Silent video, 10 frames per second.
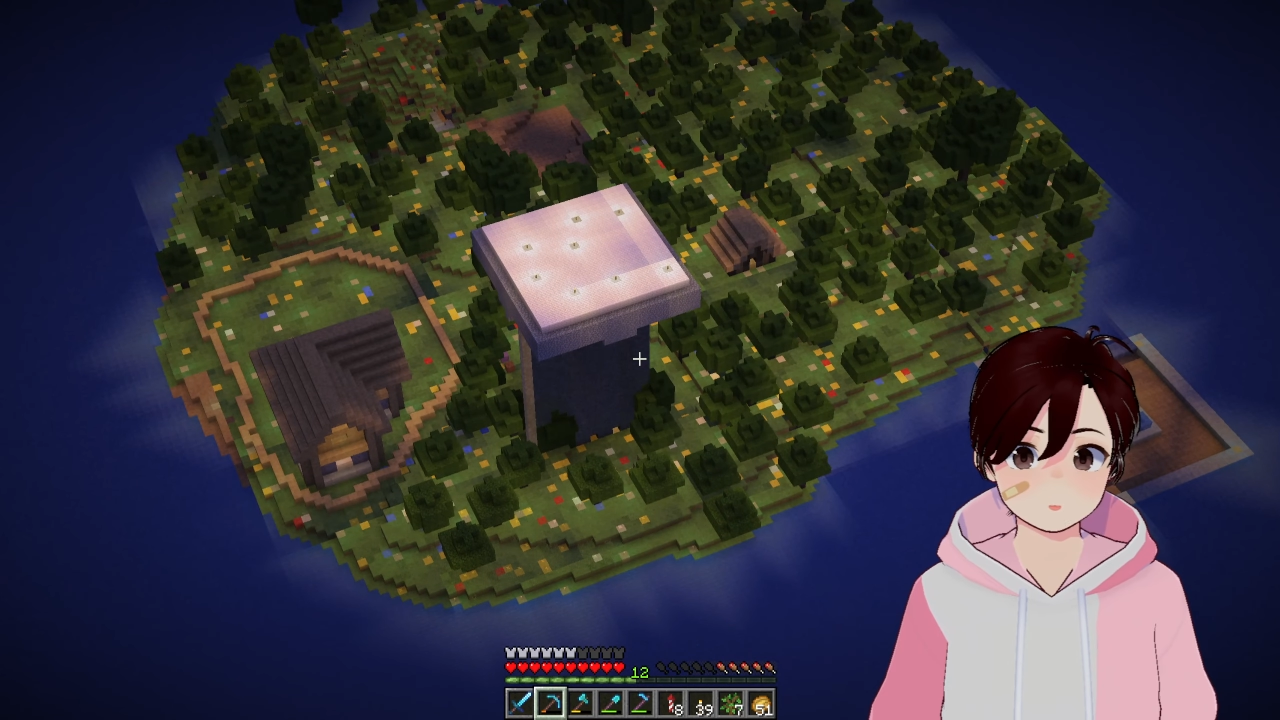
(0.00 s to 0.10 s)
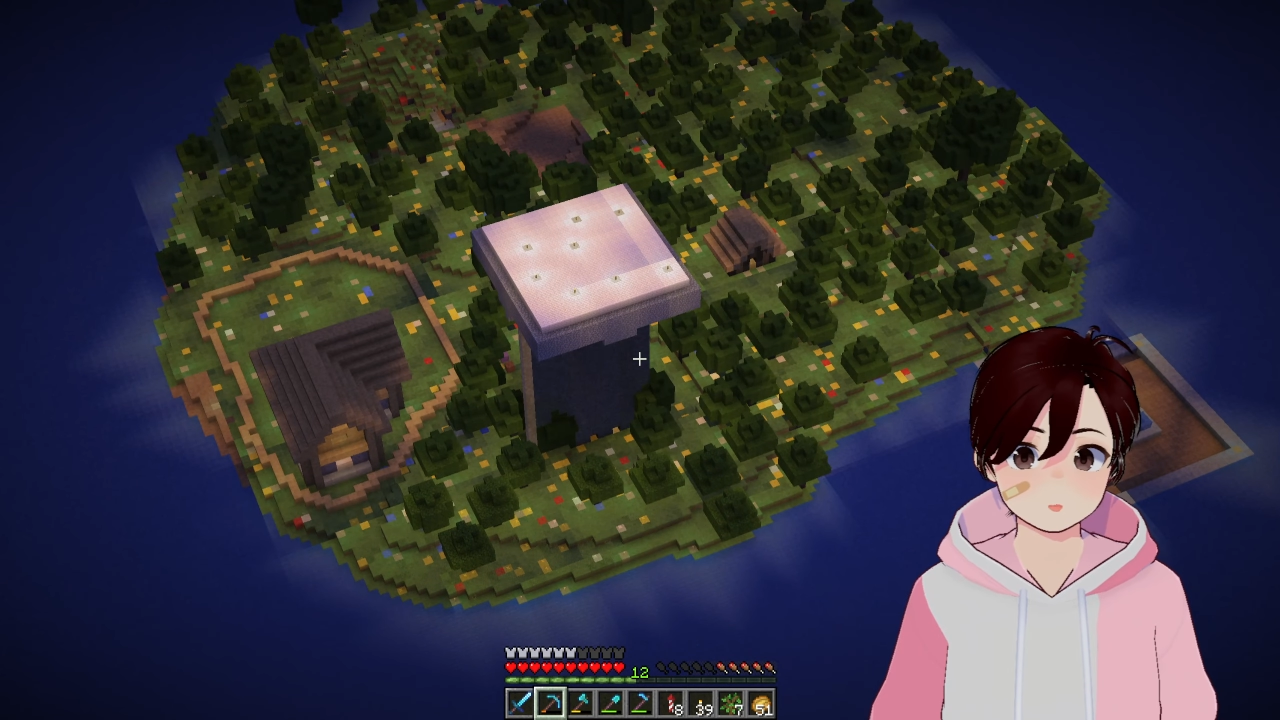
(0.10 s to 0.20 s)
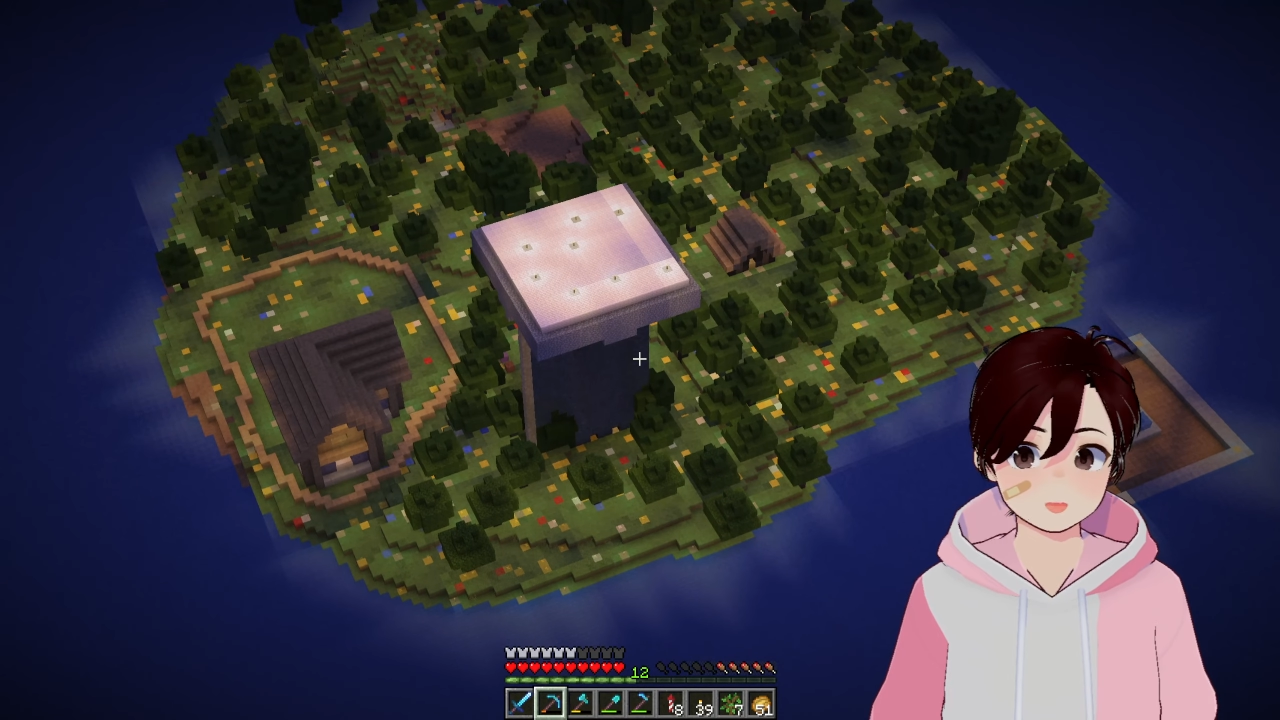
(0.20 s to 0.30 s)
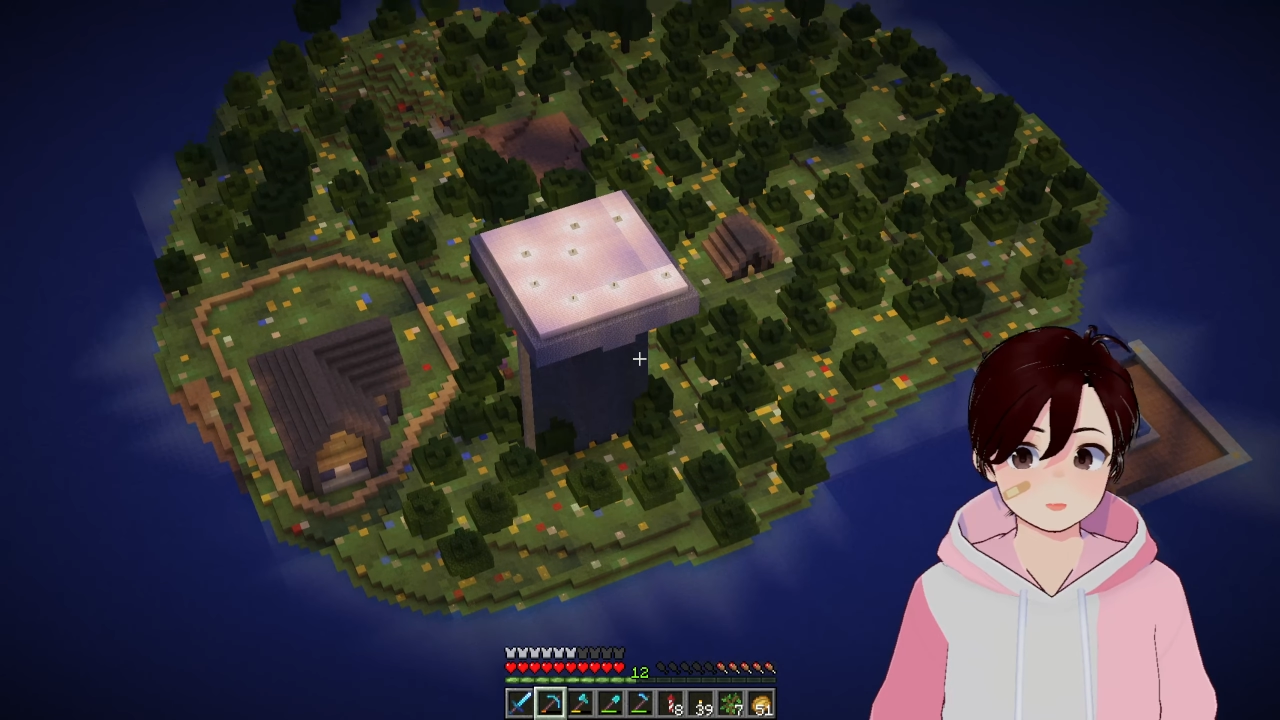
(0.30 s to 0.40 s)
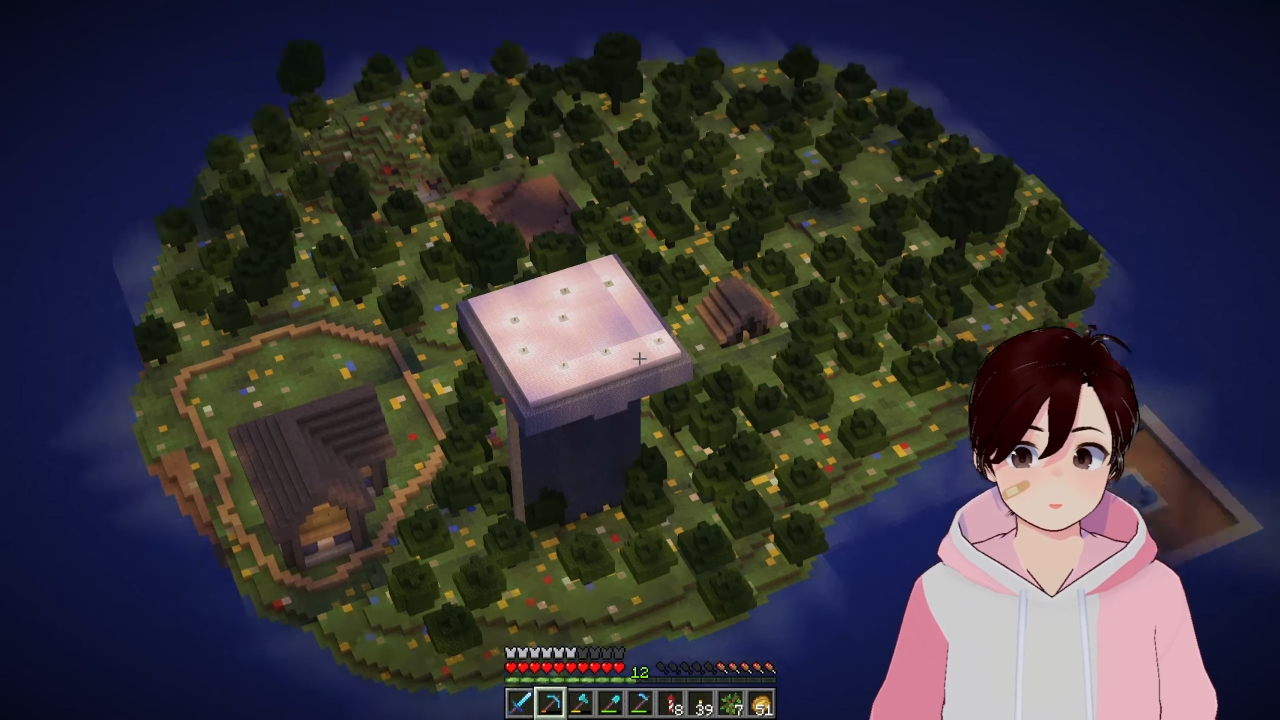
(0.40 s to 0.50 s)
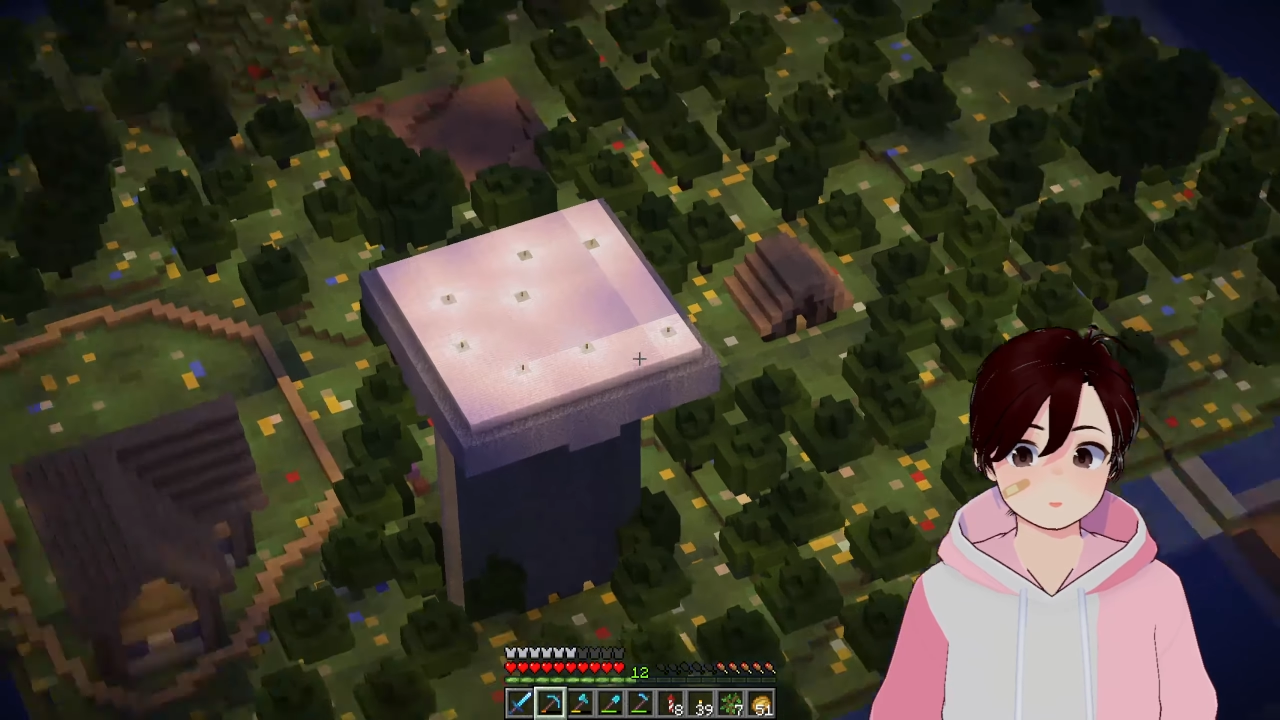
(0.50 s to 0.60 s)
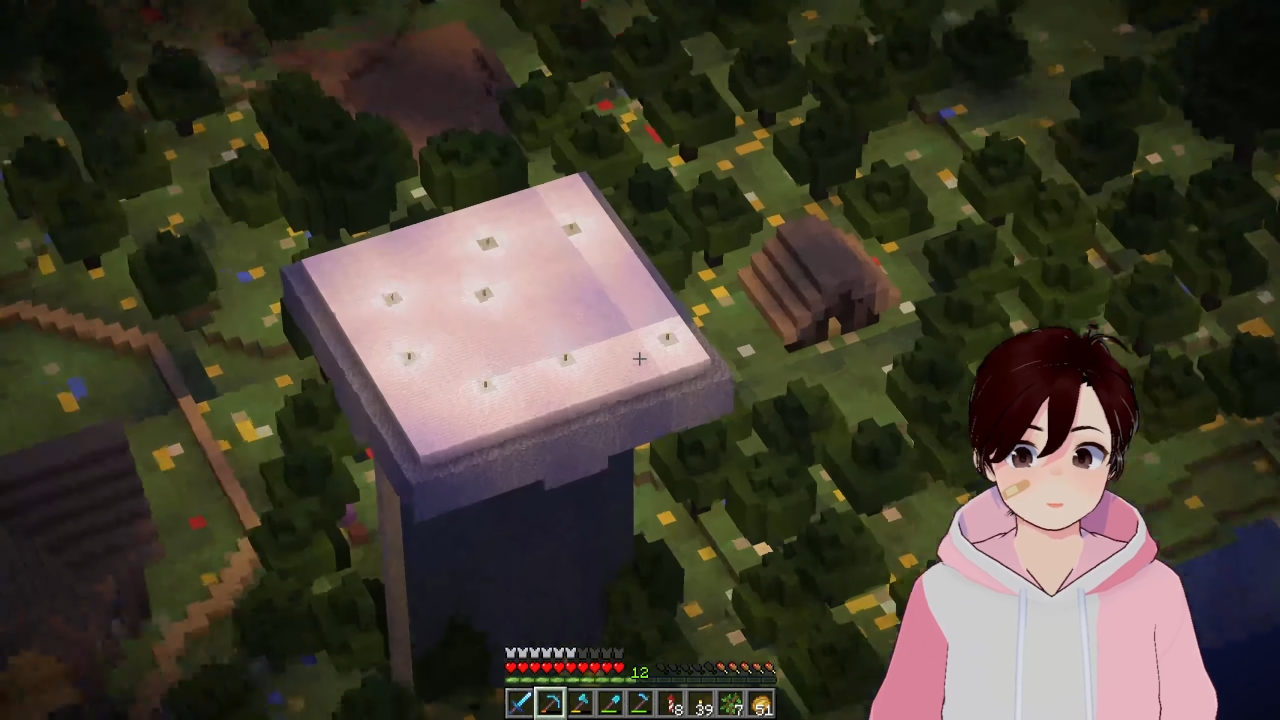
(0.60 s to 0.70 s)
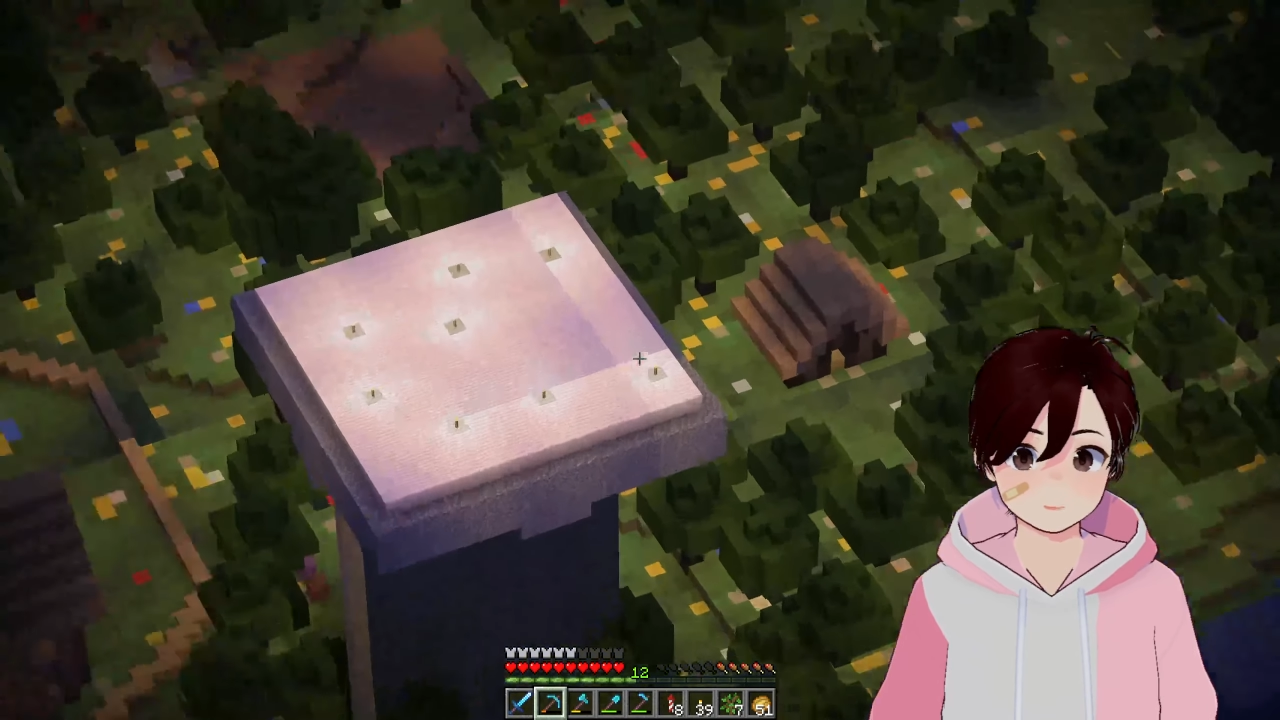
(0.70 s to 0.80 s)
I do definitely